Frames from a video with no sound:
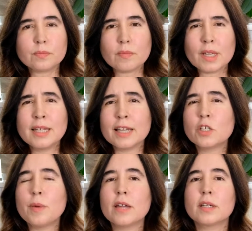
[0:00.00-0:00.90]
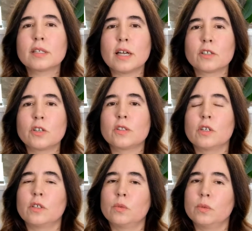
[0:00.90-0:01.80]
naturopathic doctors
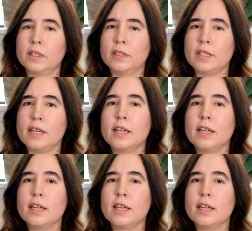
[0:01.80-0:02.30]
are really